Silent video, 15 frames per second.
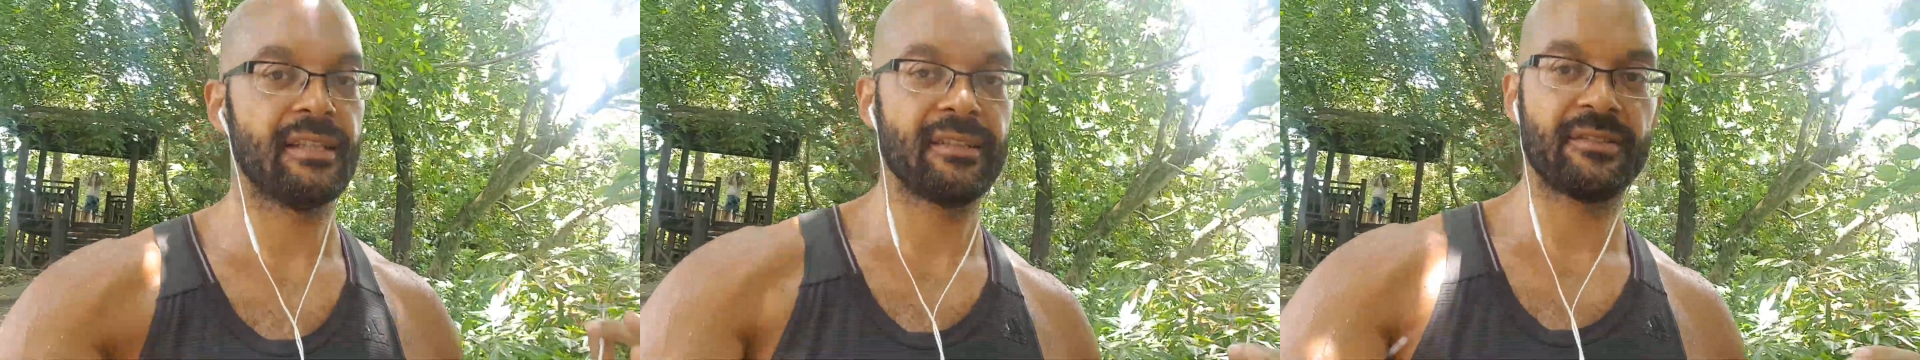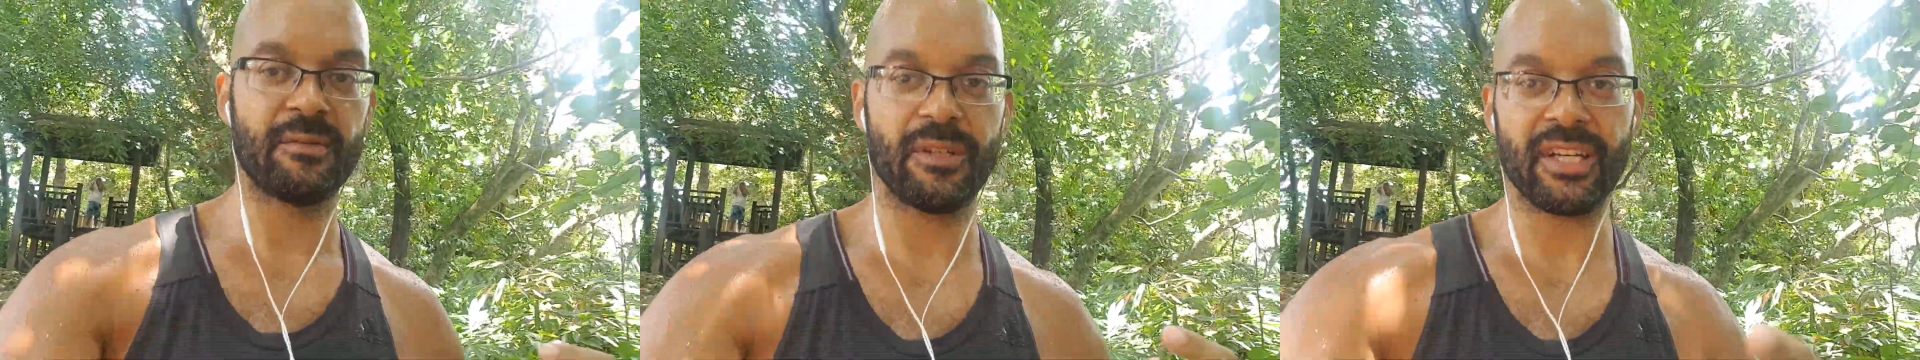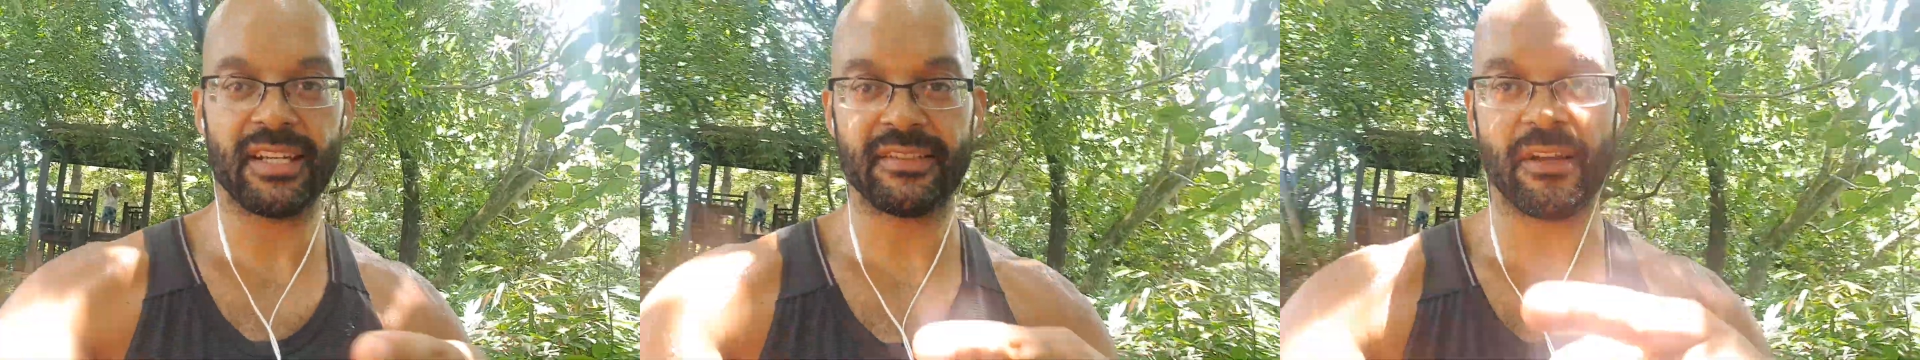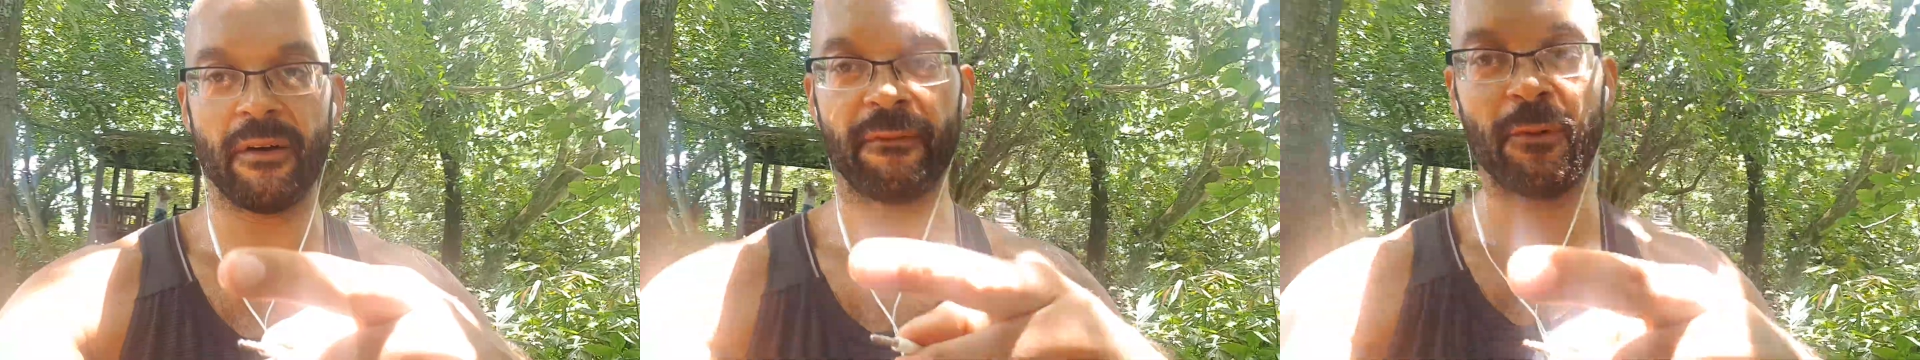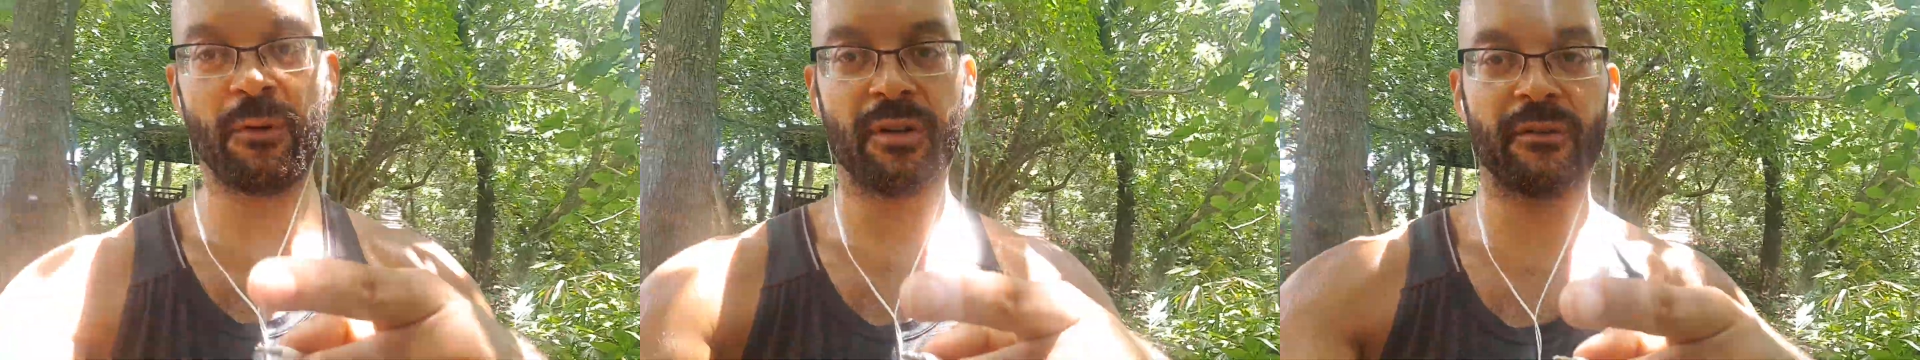It's weird, I saw
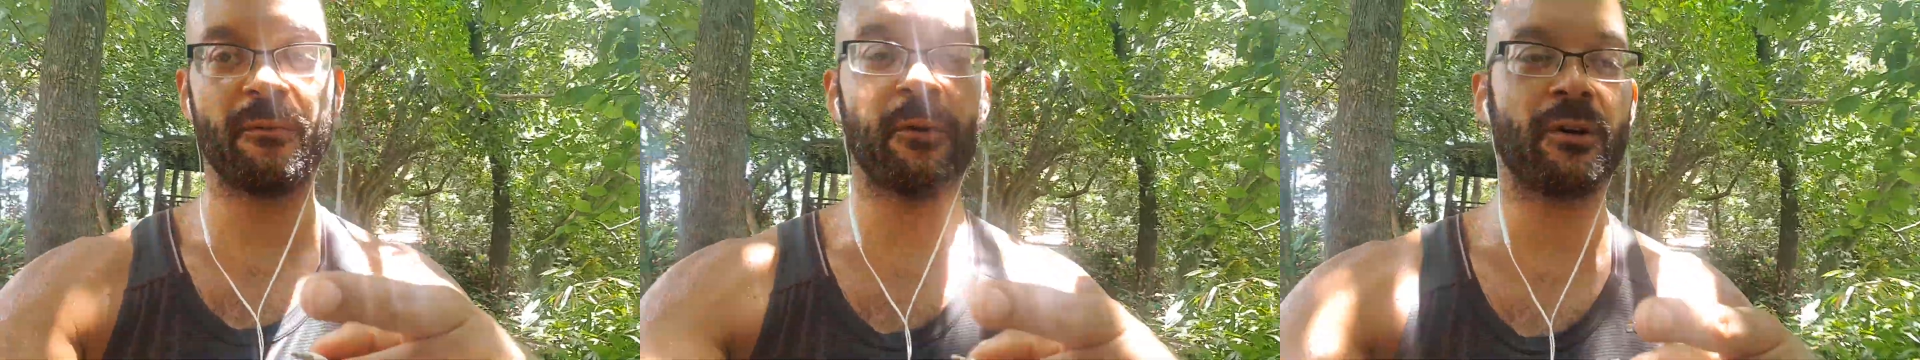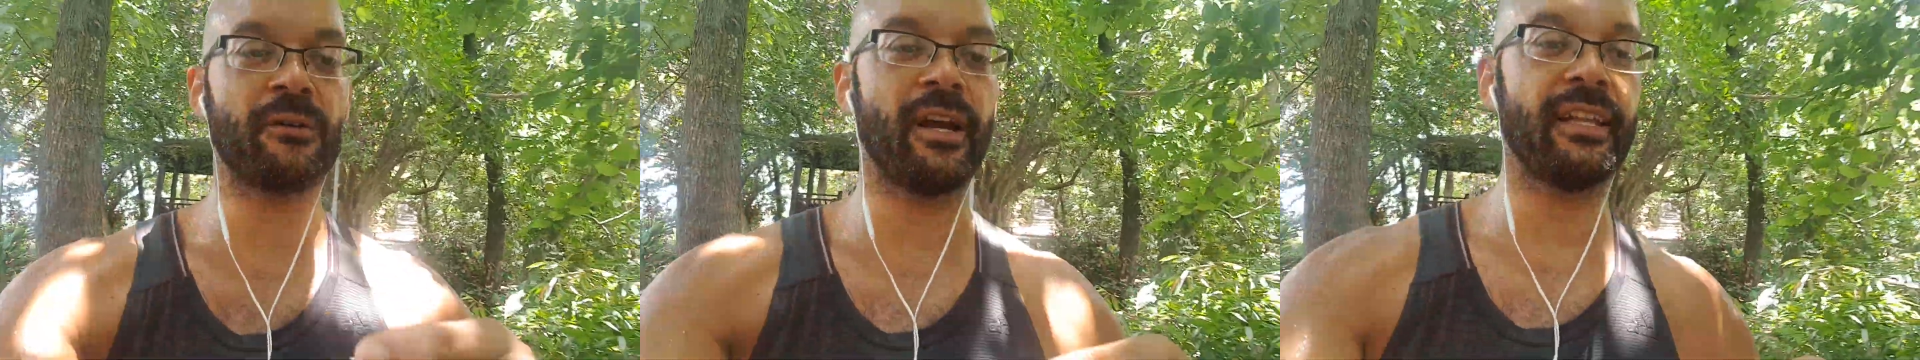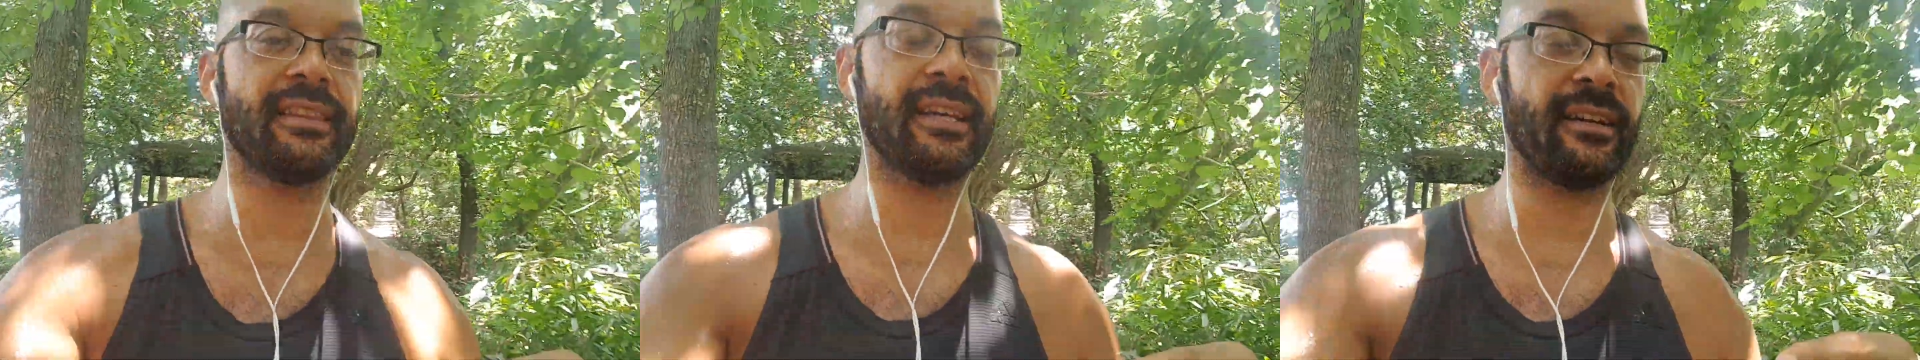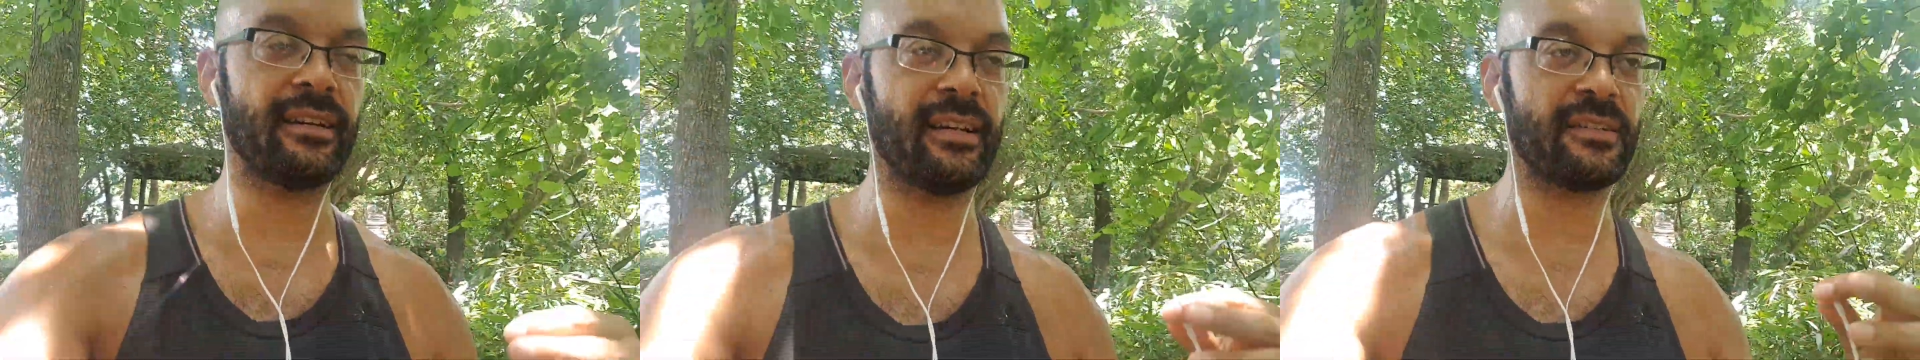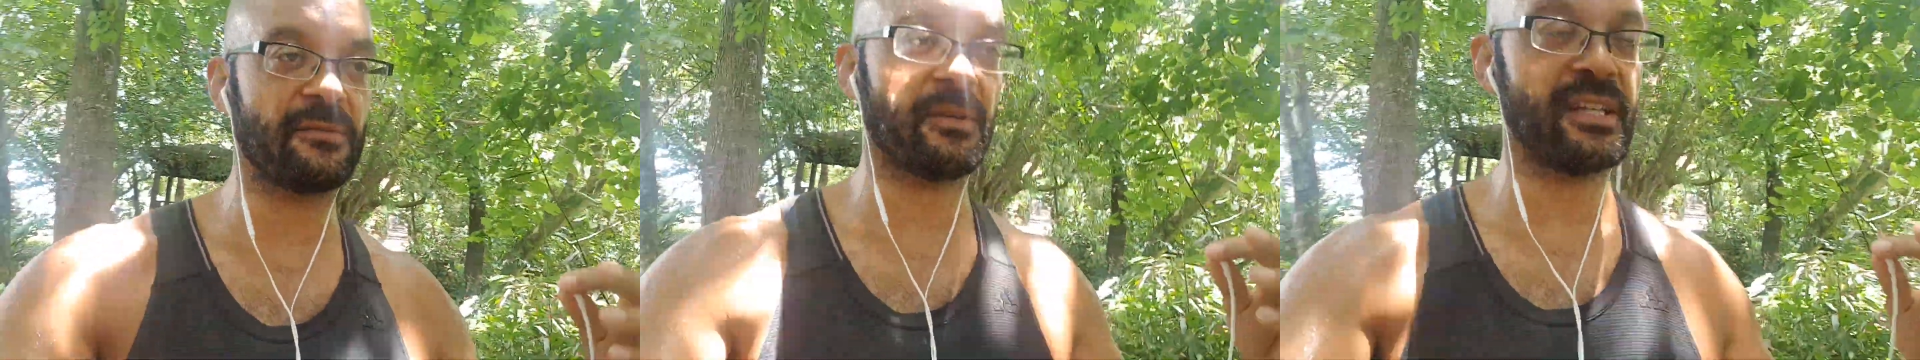414 right there and
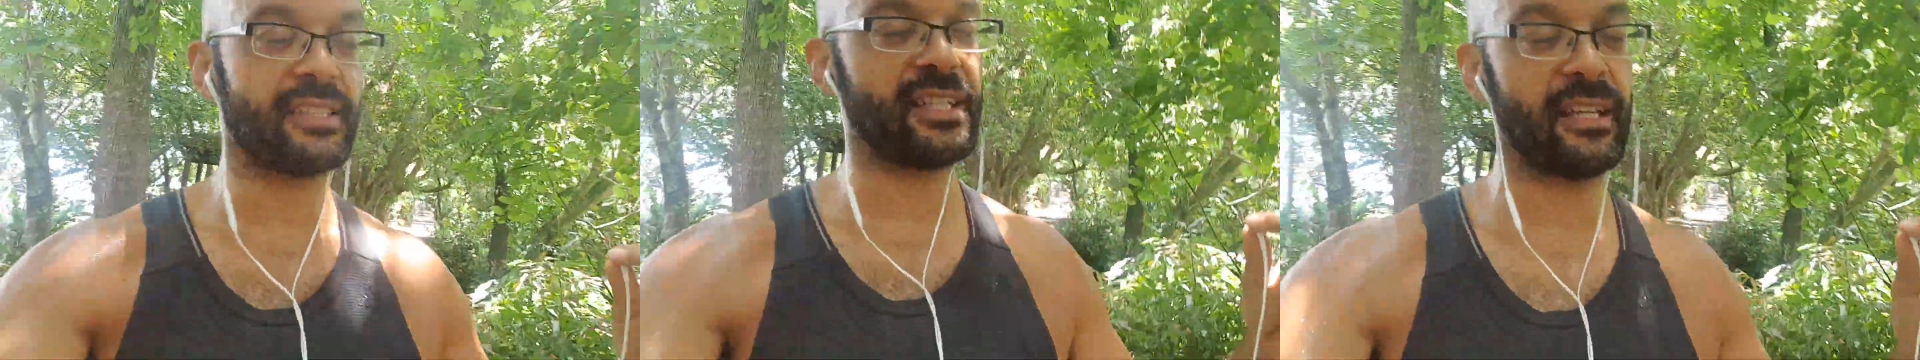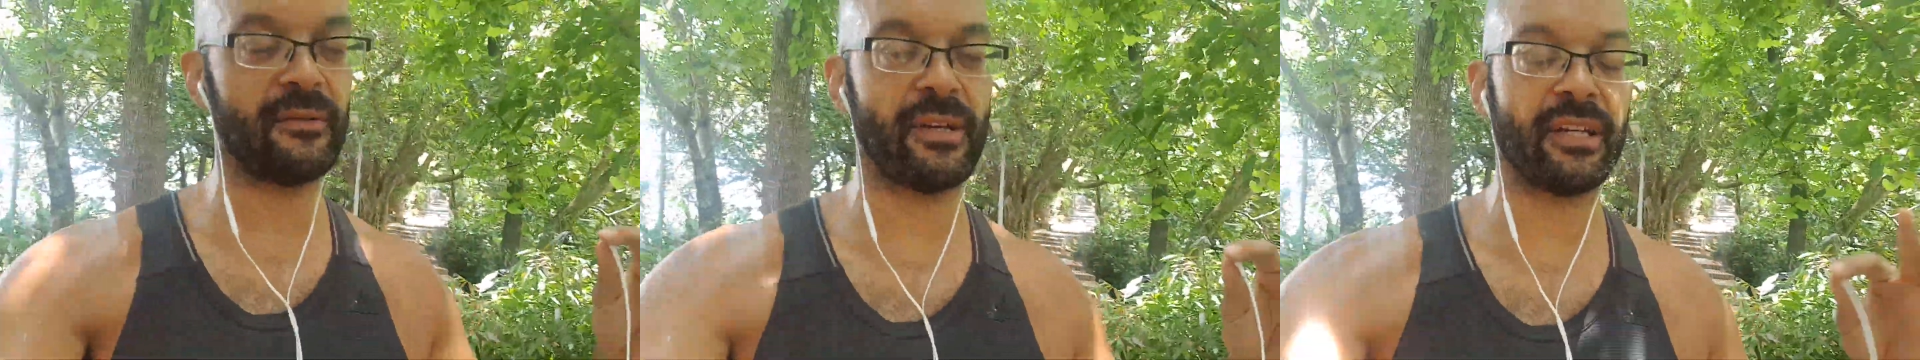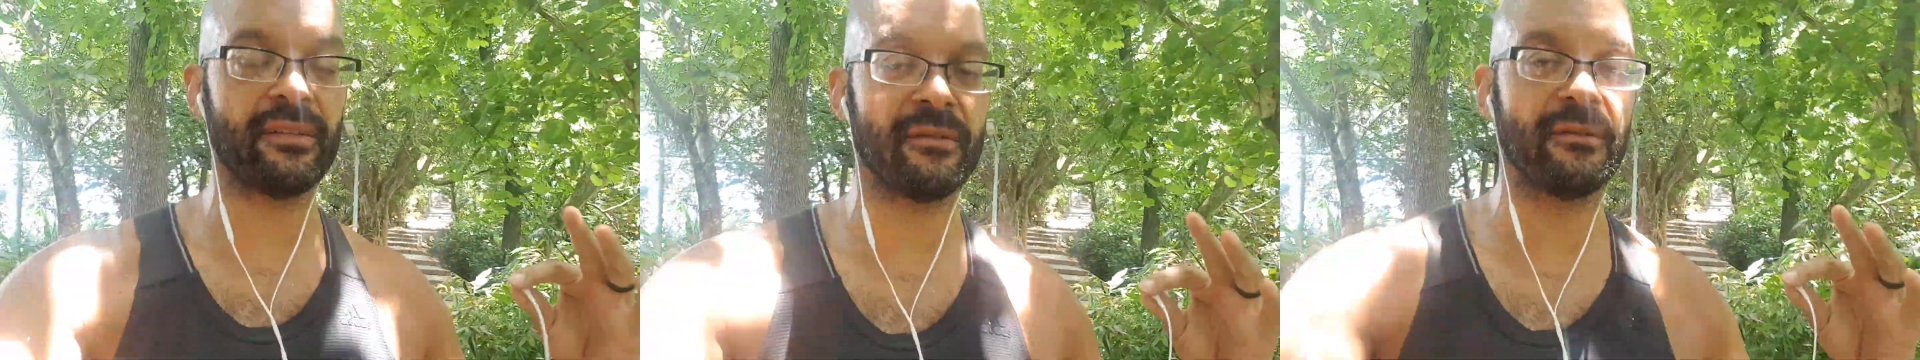I was about to, anyway,